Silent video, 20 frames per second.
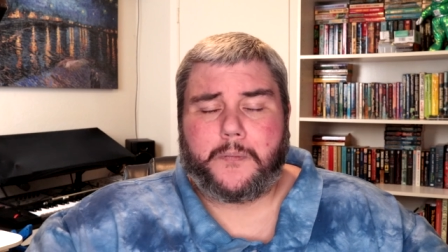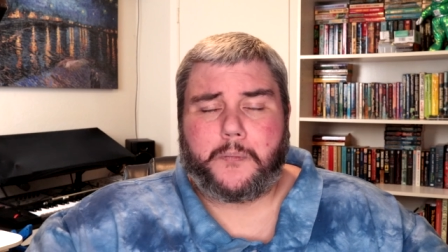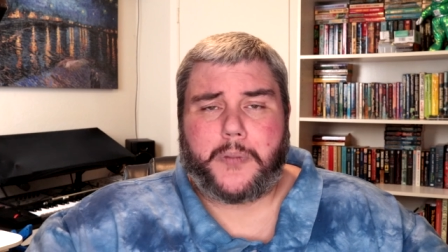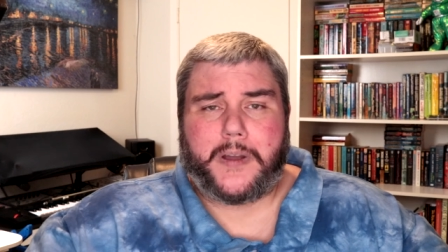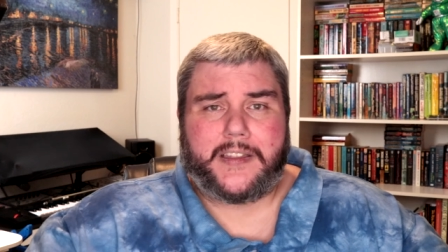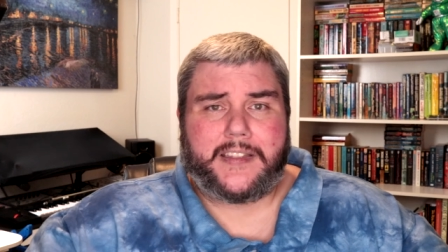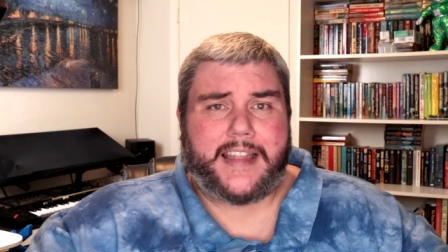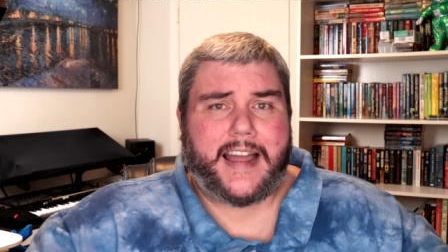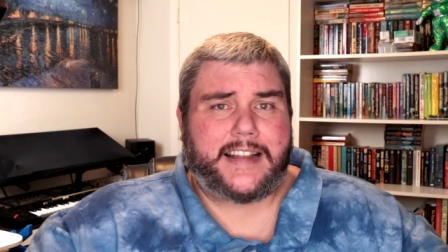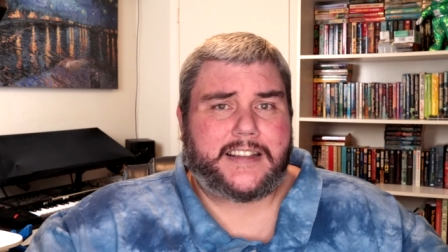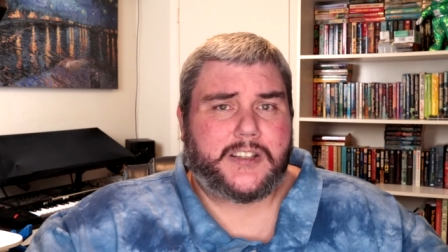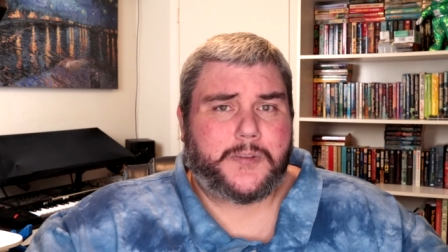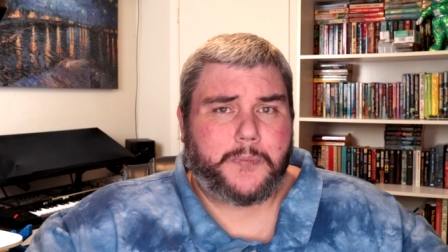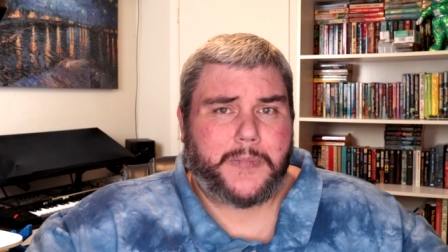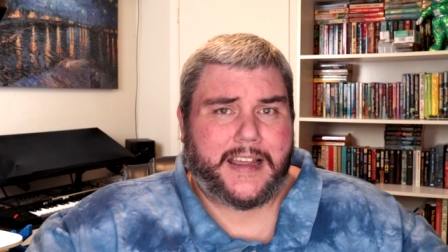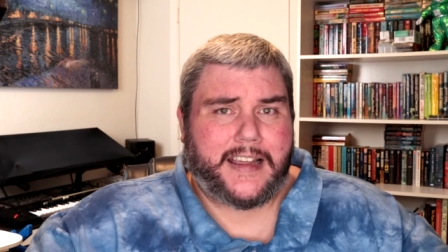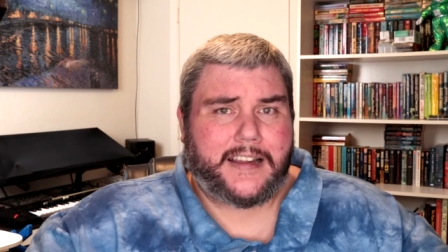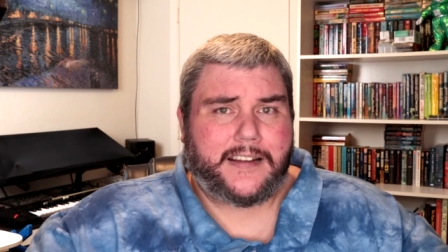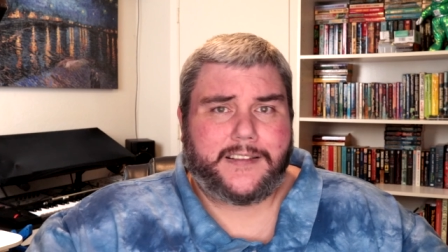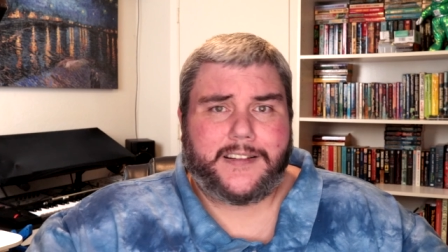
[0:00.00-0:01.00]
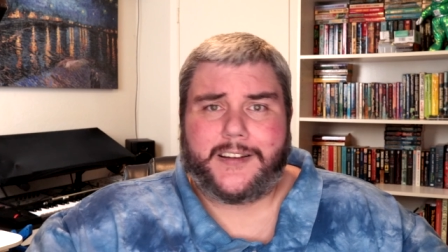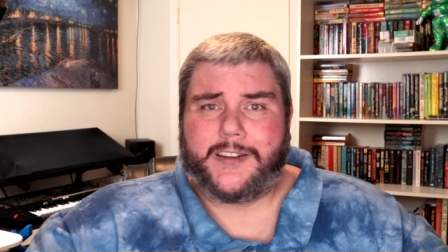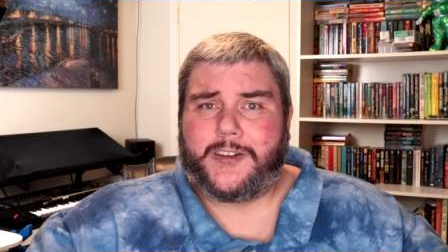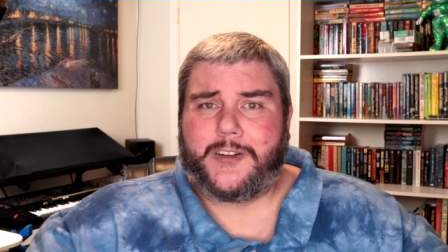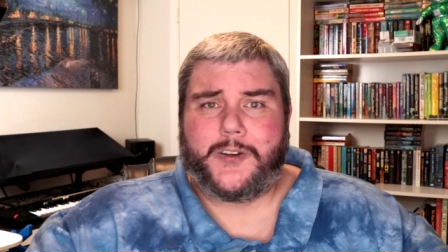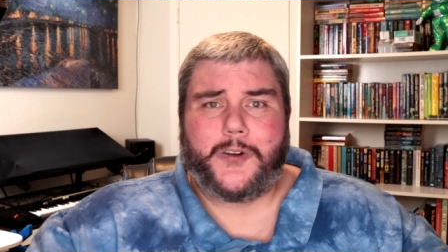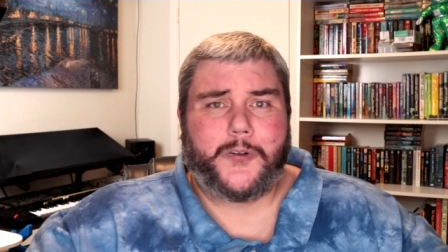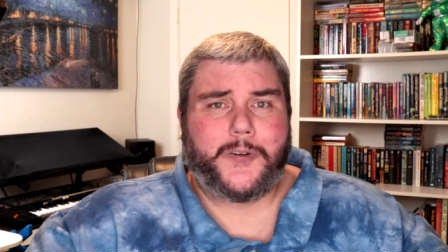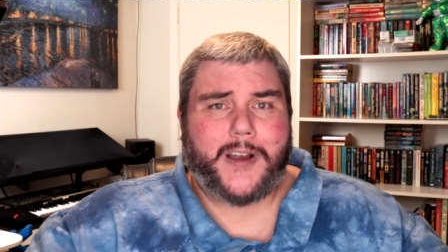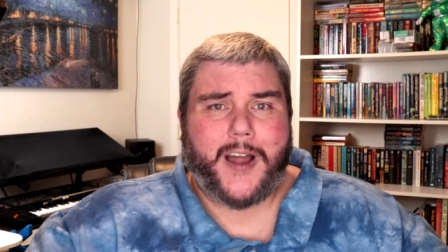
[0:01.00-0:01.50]
But that's me.
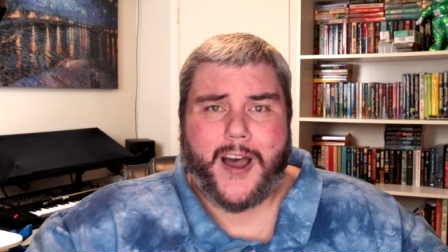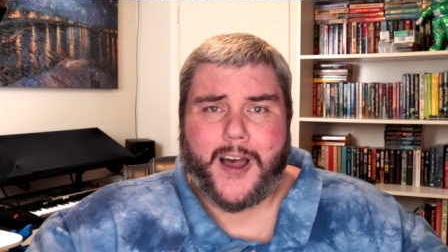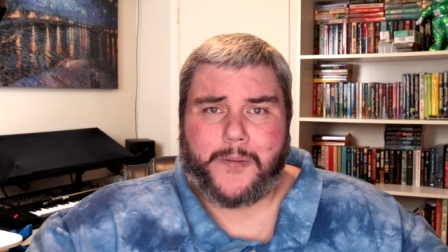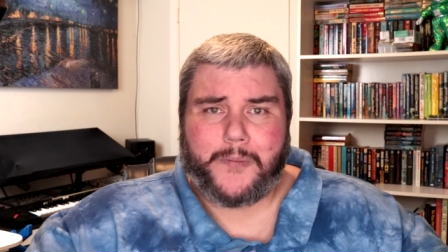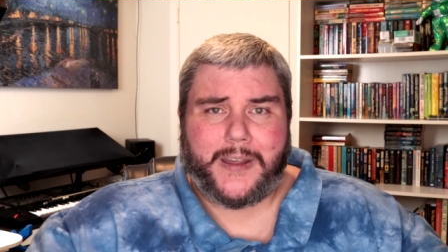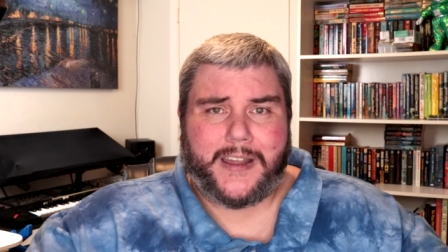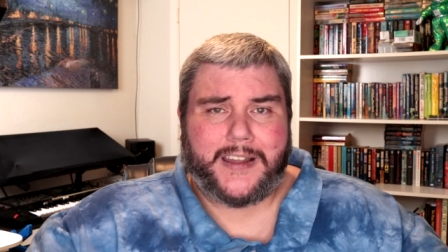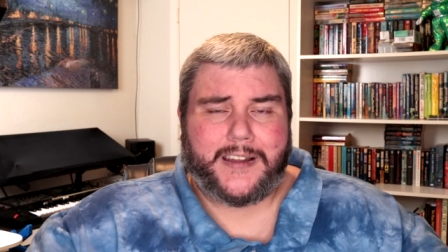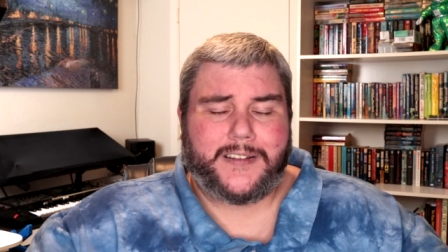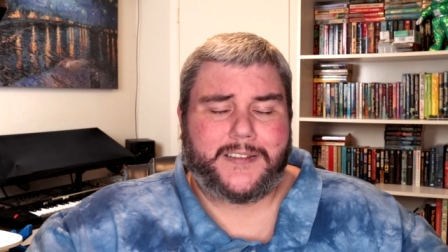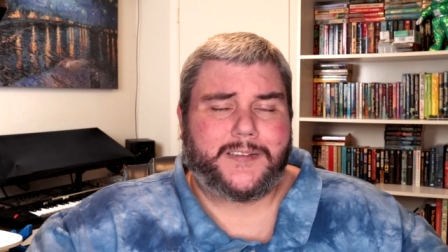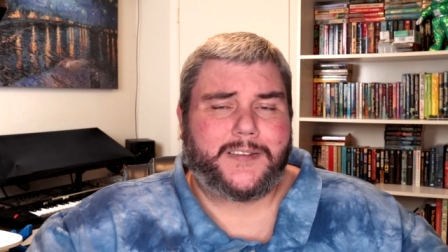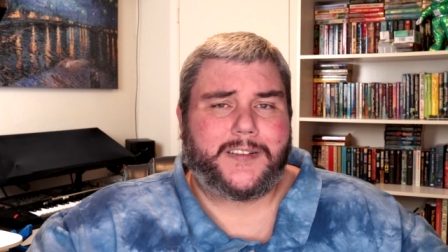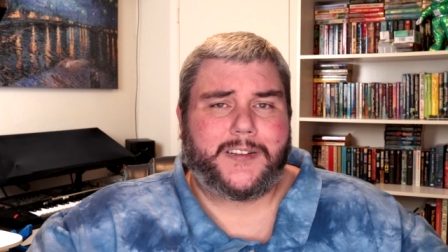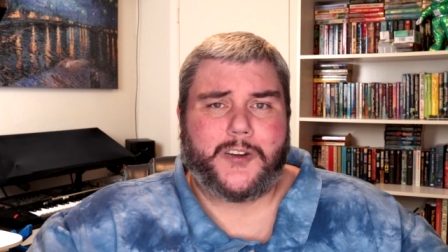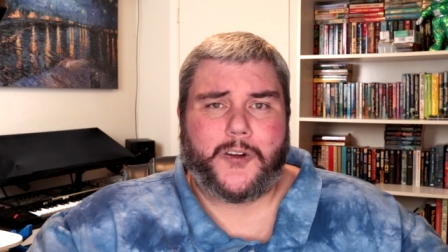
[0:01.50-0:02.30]
You're not me.